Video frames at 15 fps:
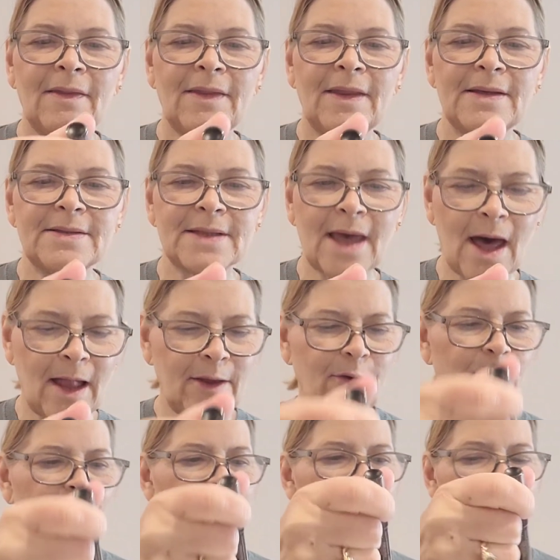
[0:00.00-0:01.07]
This color
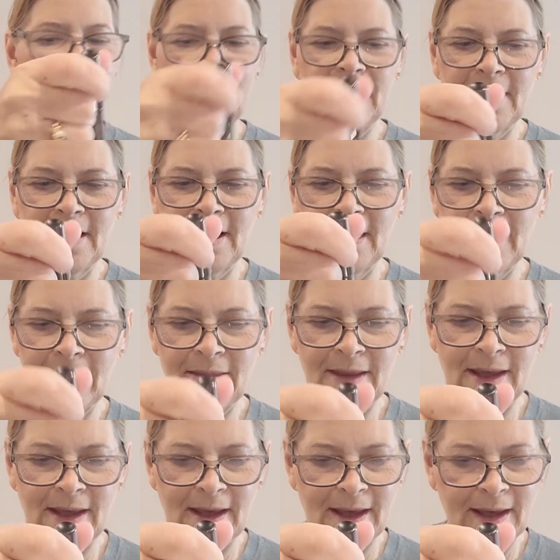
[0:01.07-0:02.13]
would be
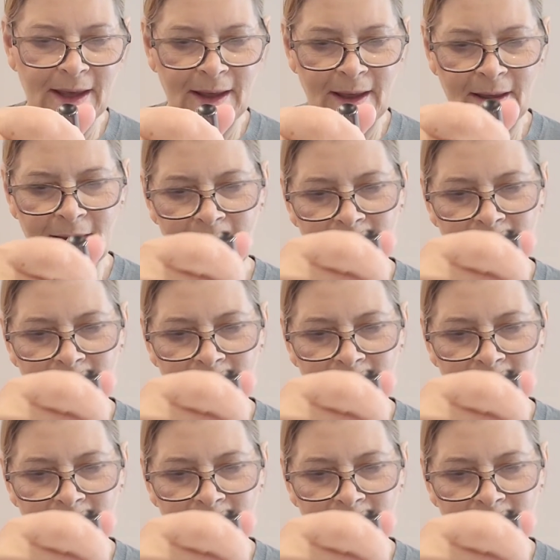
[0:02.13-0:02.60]
the